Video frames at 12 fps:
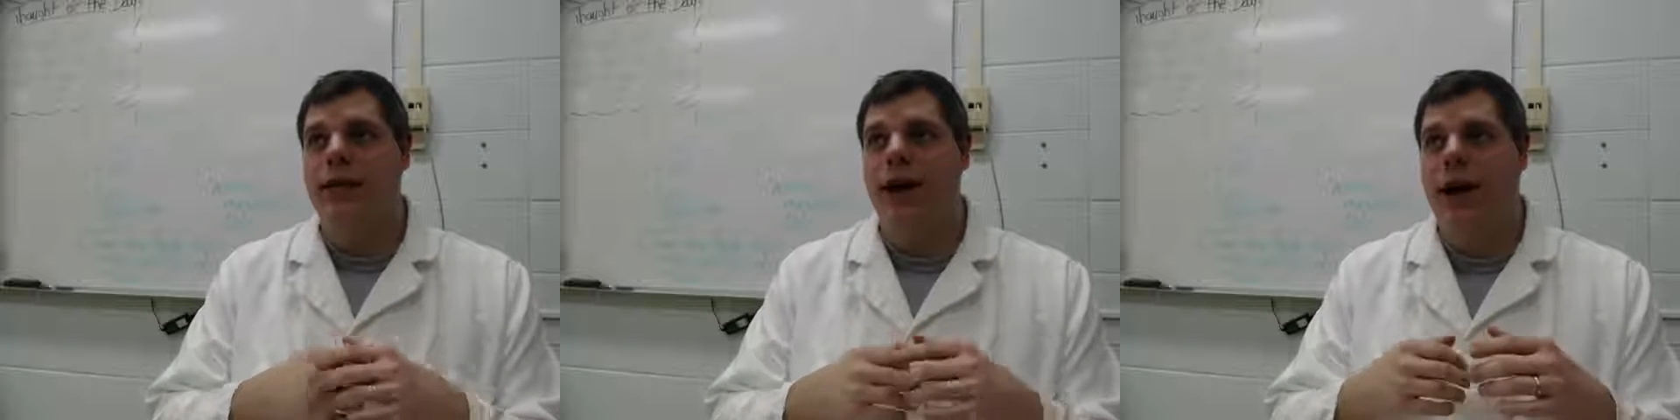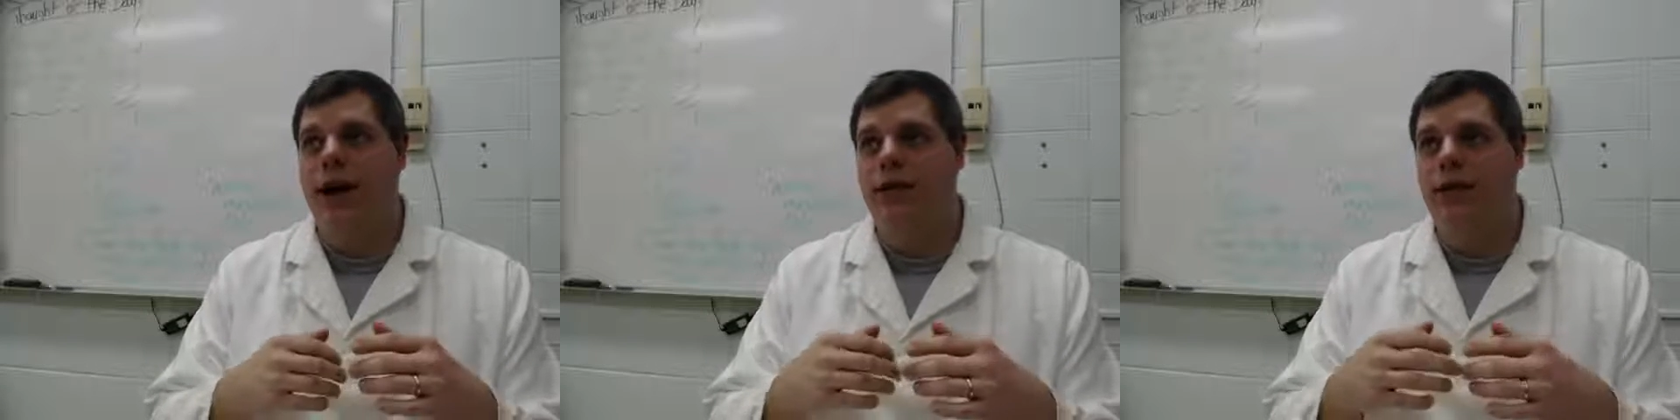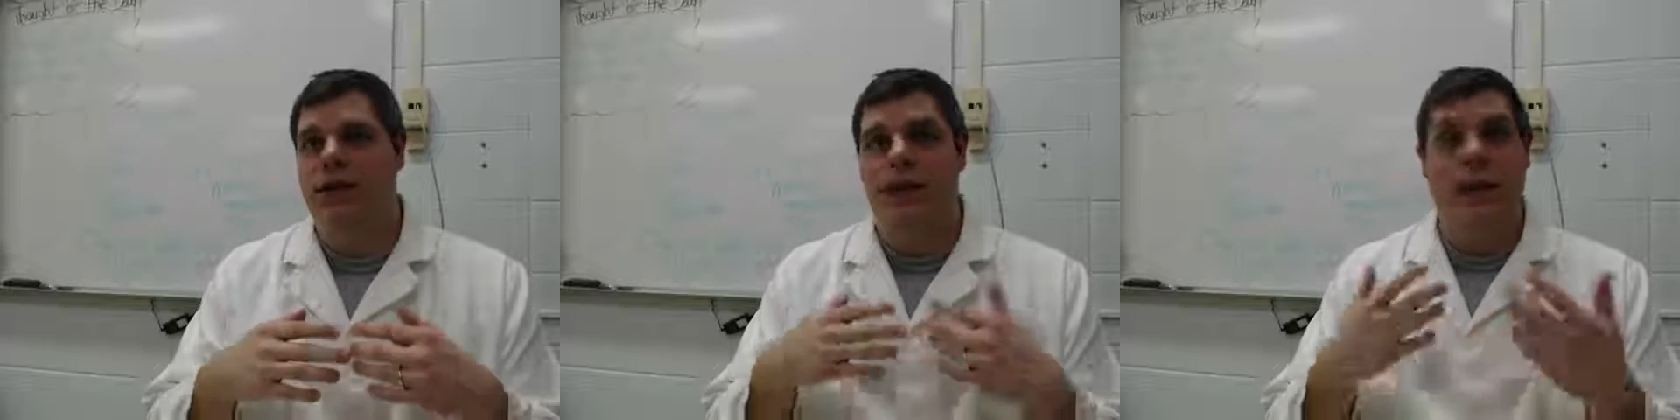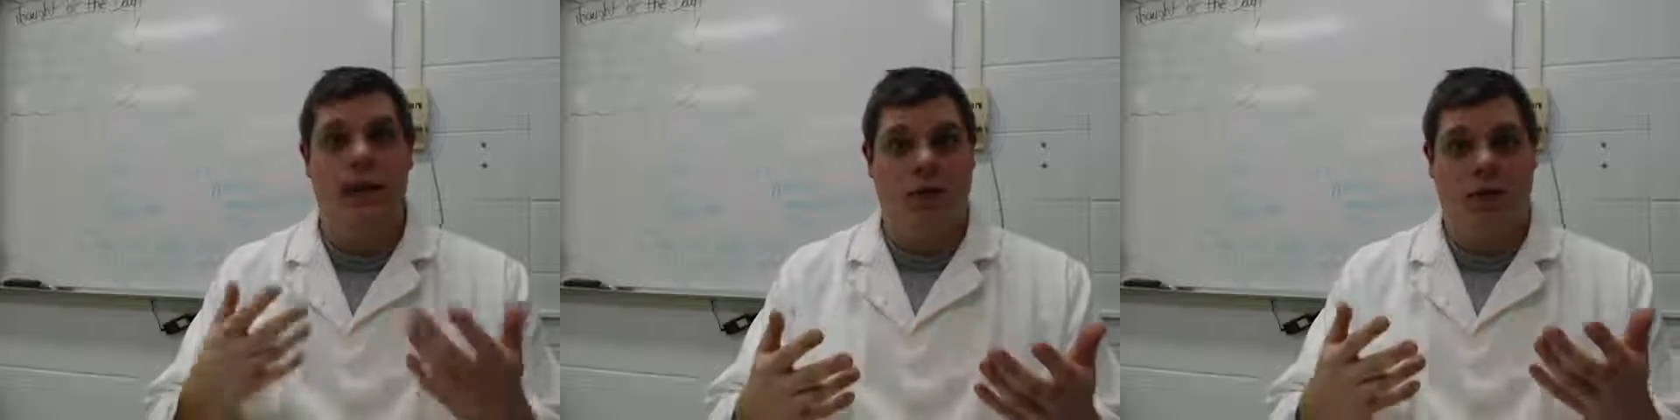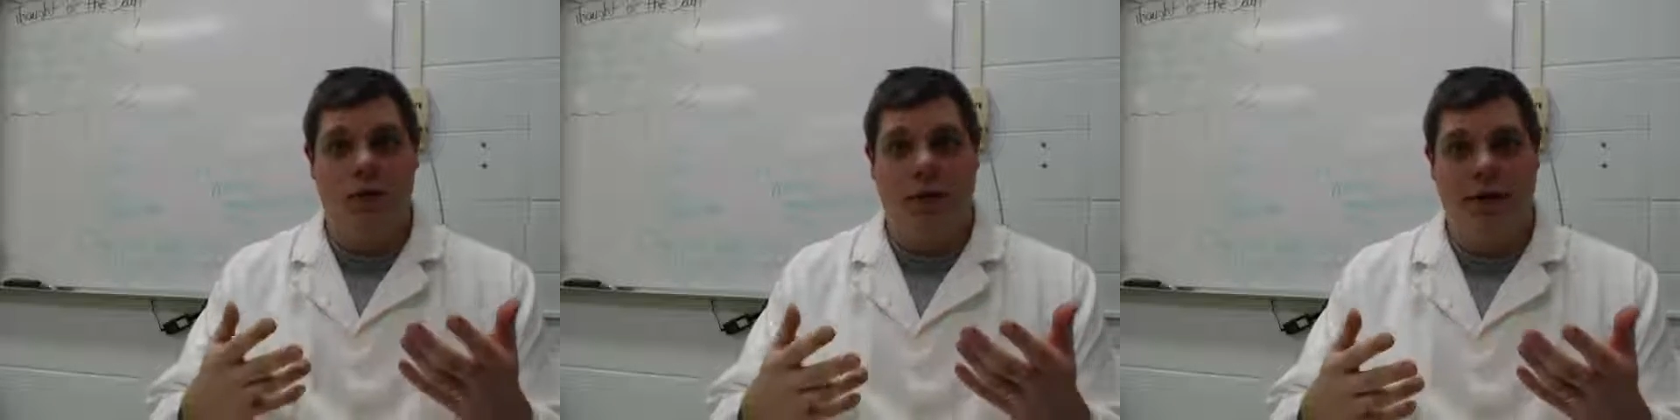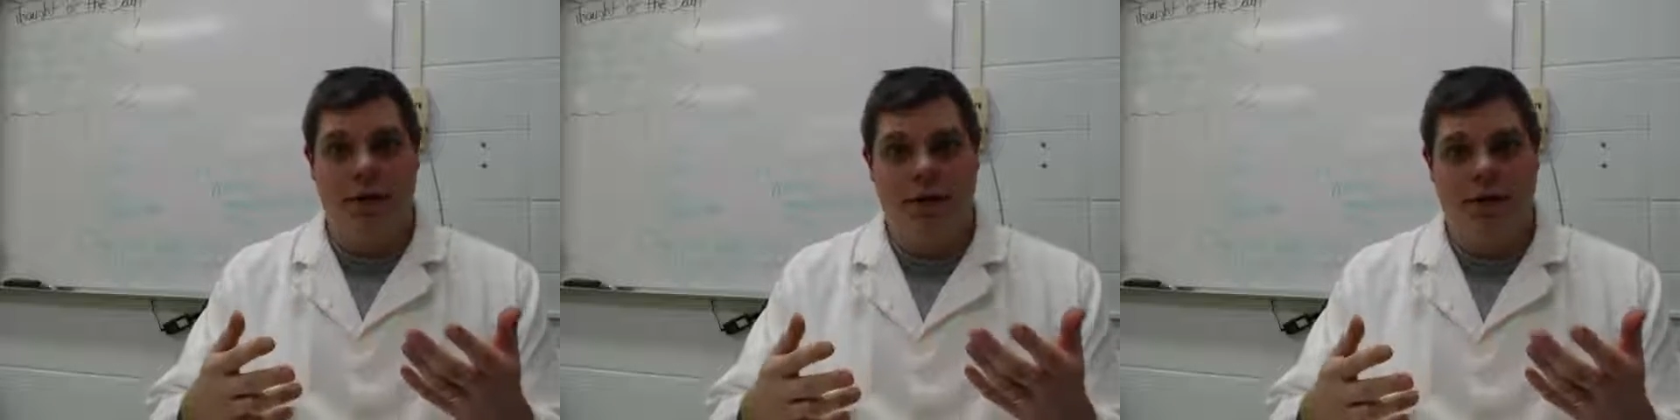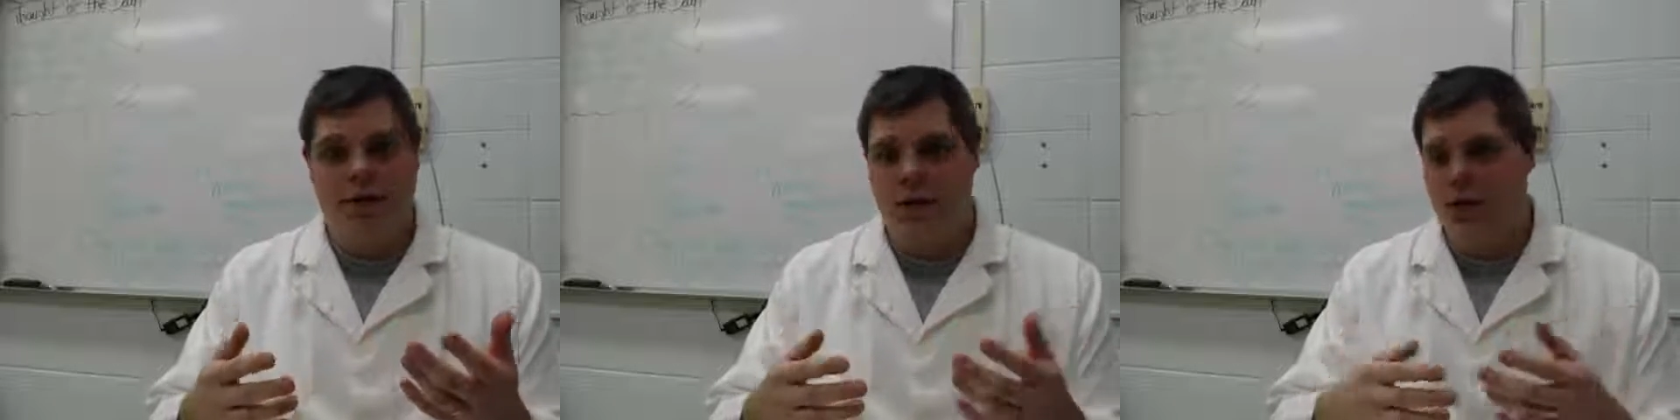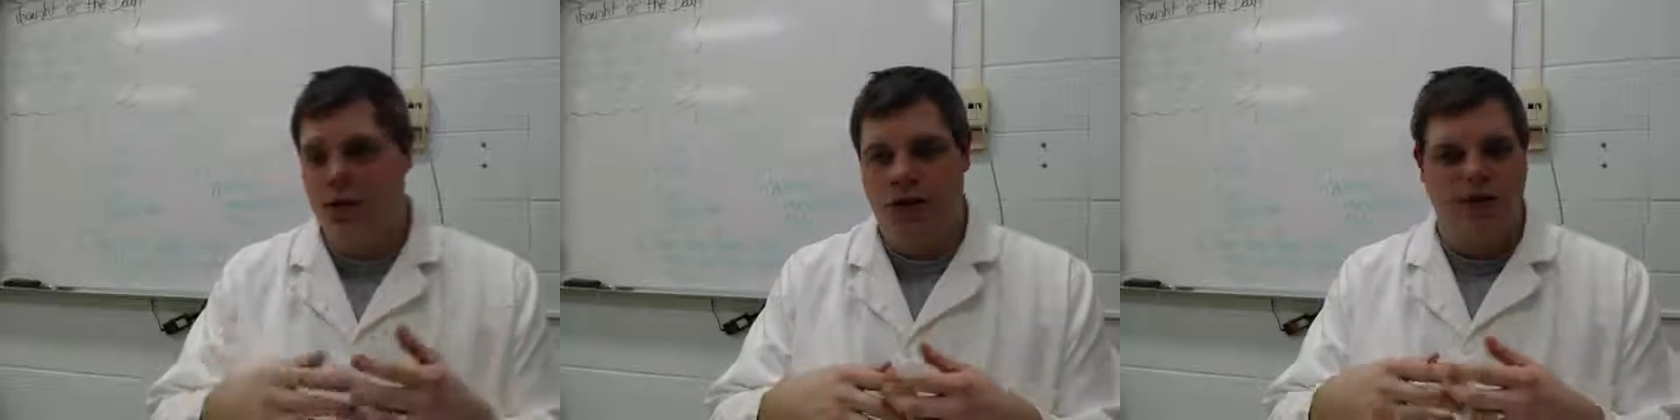the daily requirement
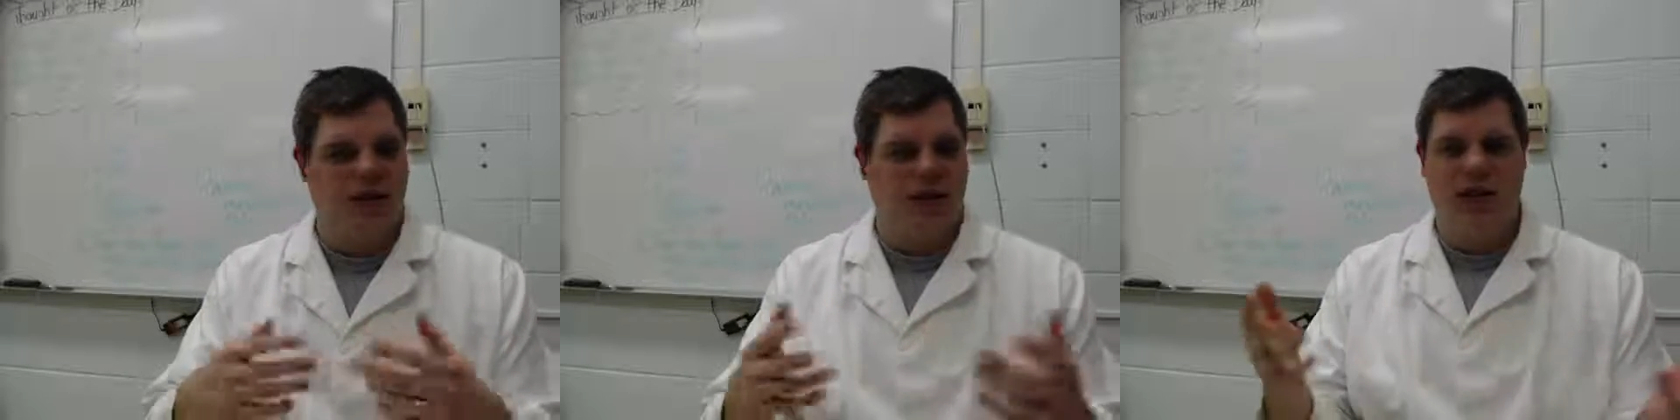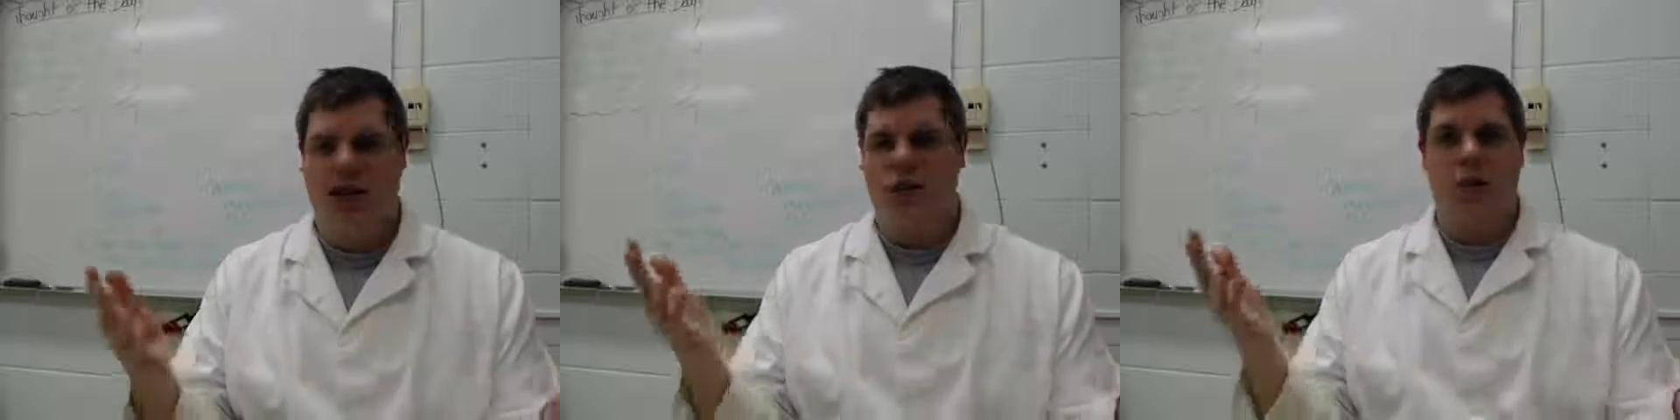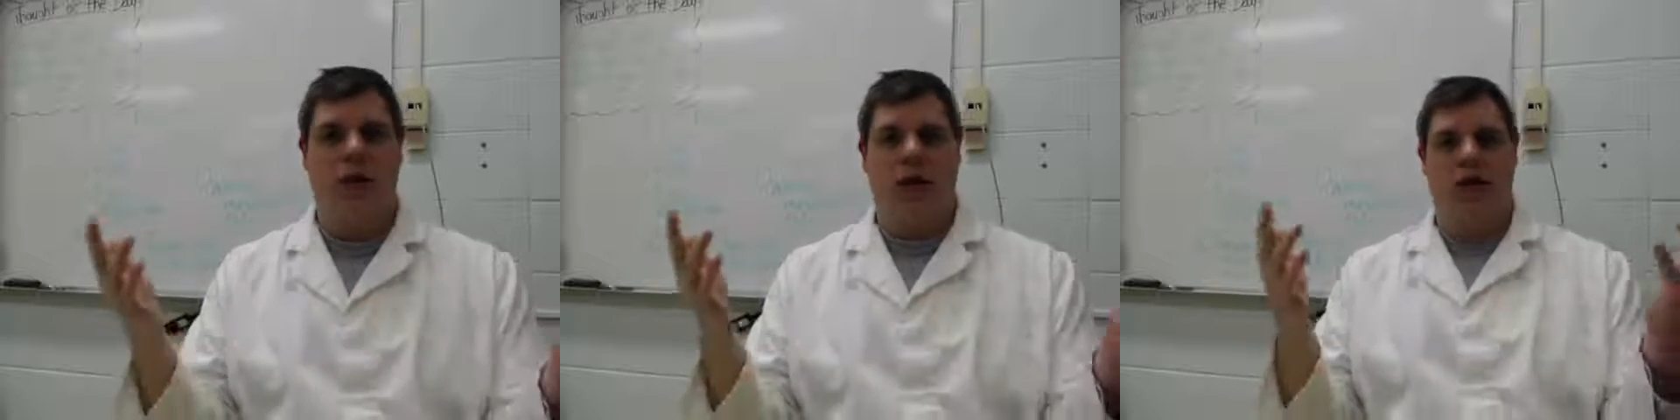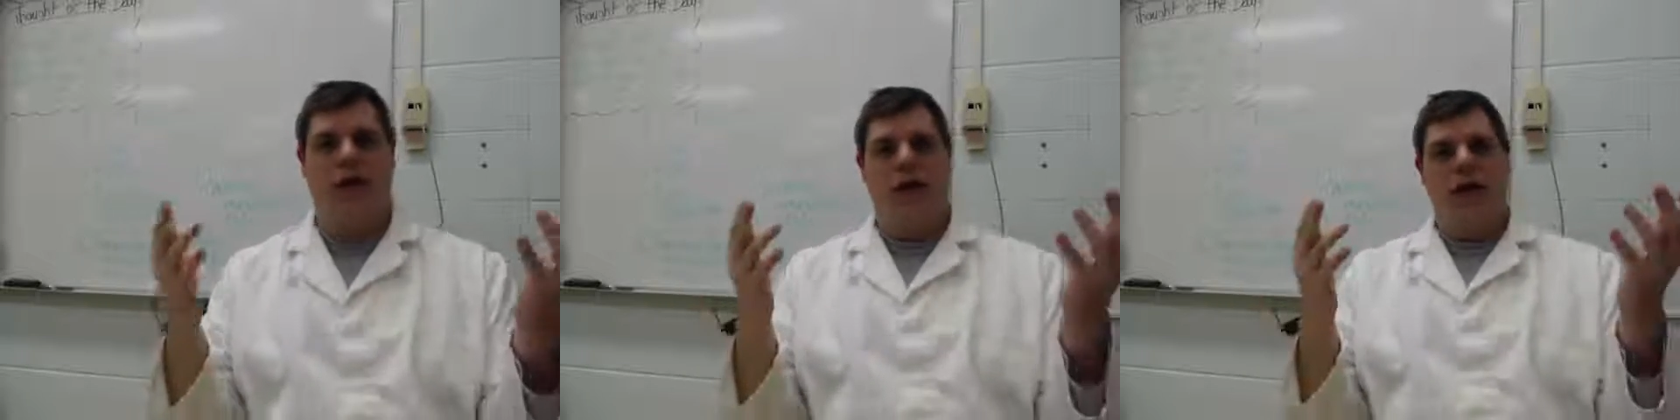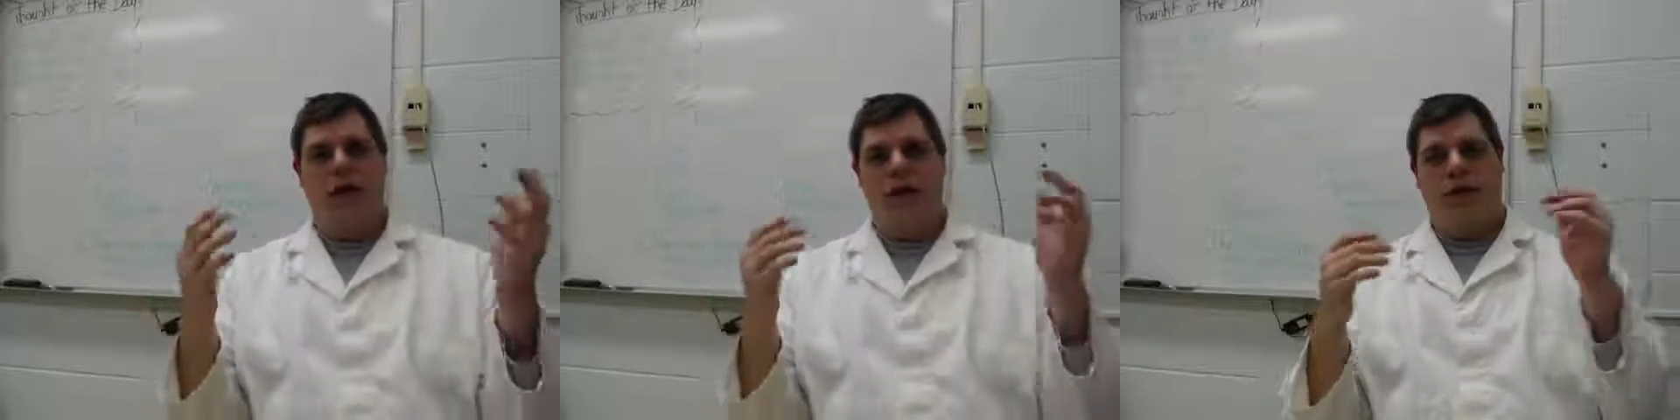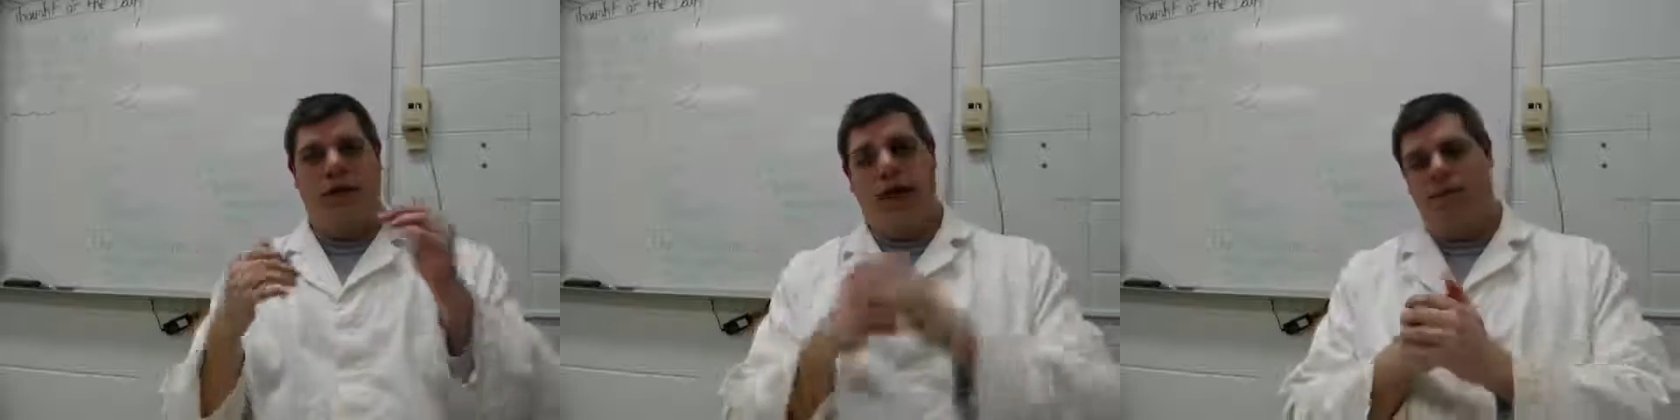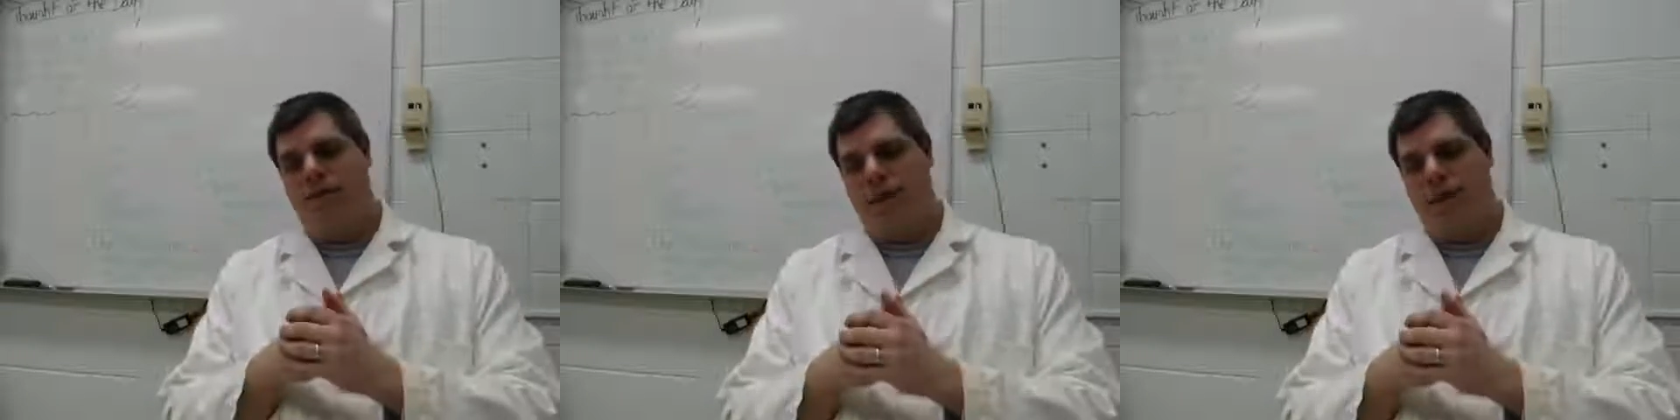for humans, like Google it, look it up.